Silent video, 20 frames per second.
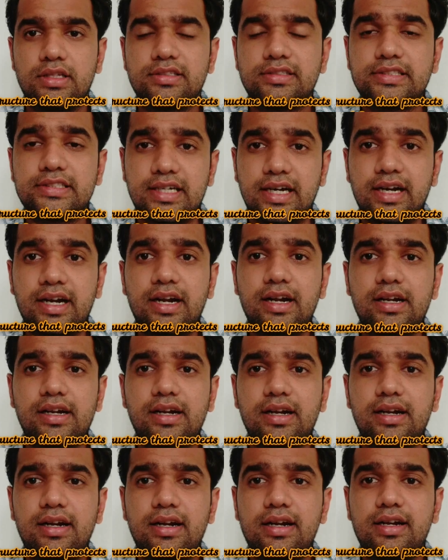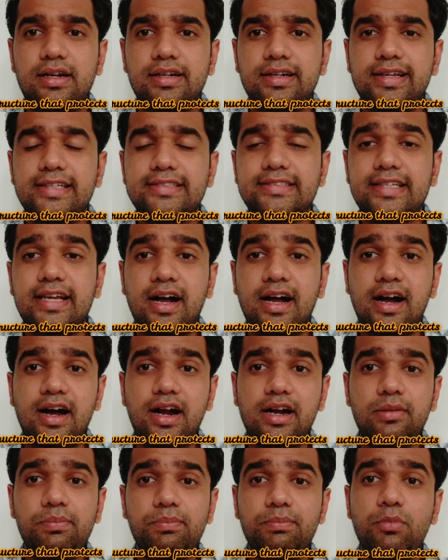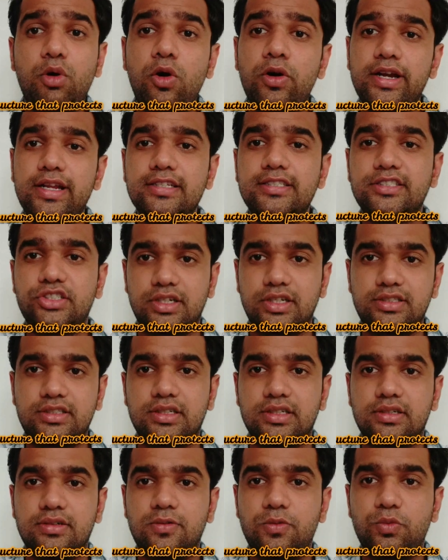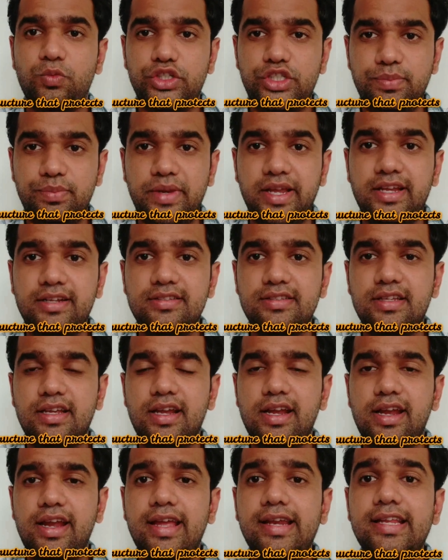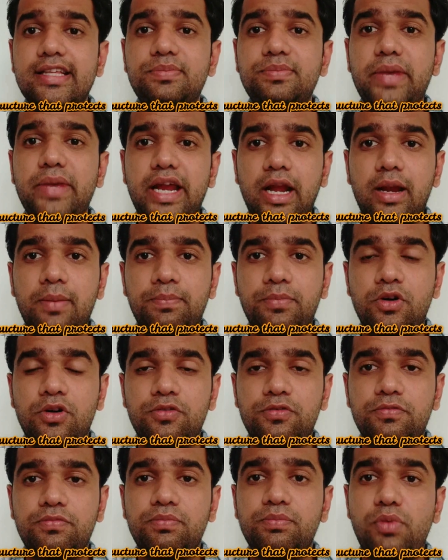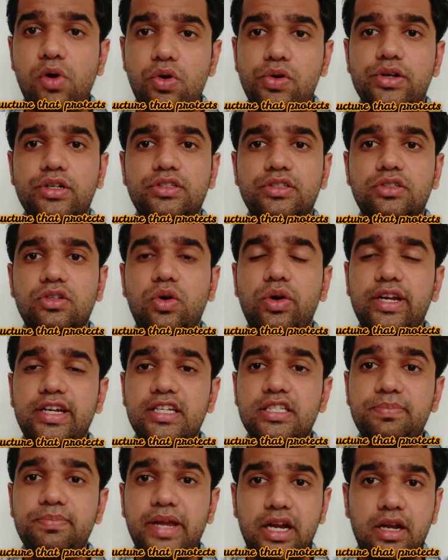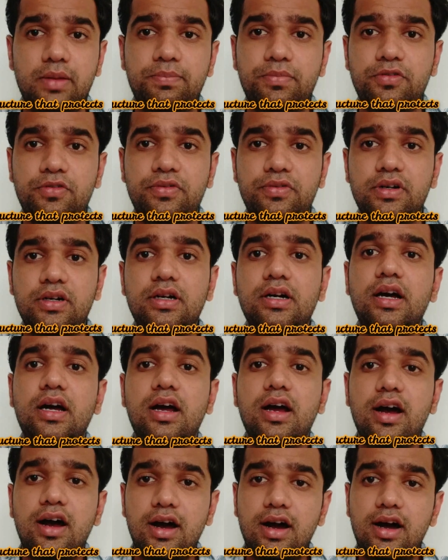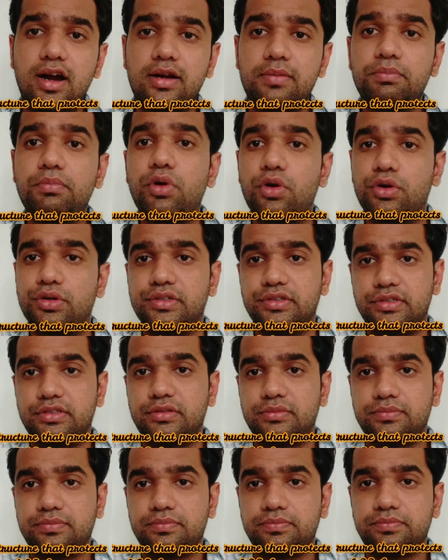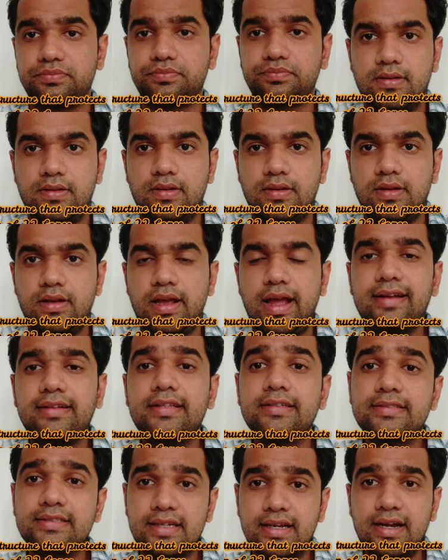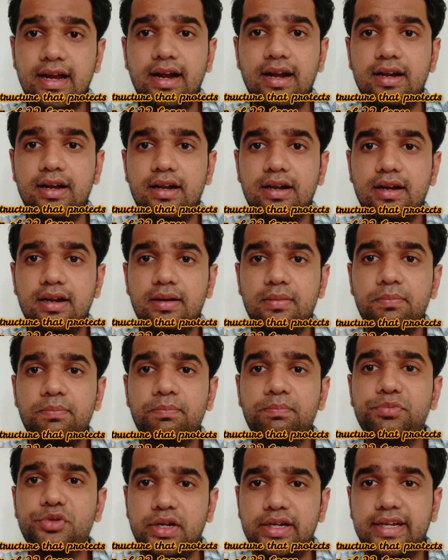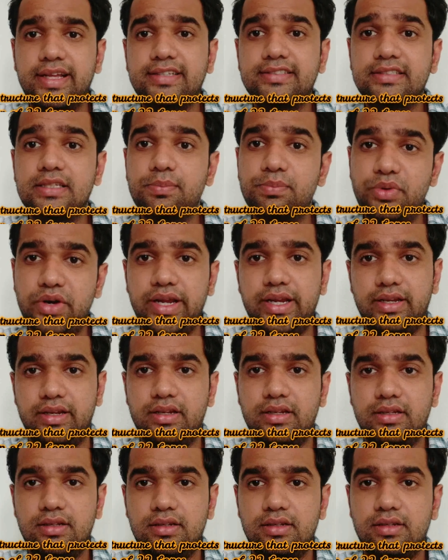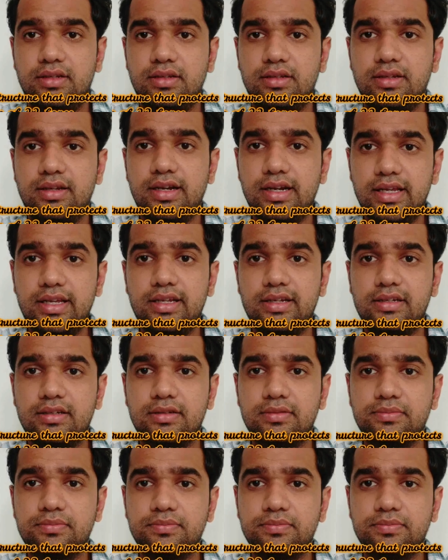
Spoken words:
Skull is a hard bony structure, which means it is made up of bones, or it is made up of hard bones. And this skull protects the brain. Clear?